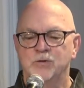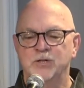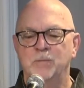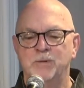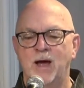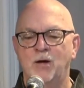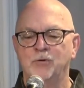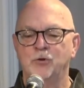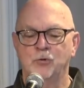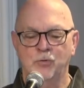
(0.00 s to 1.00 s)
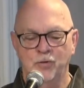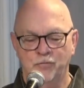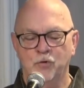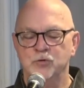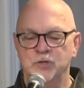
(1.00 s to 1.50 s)
We're going to skip down
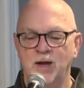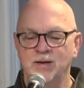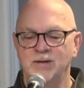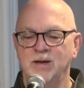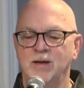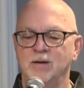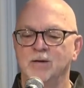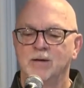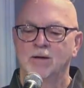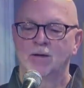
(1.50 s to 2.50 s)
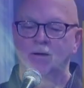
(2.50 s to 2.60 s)
to verse 19.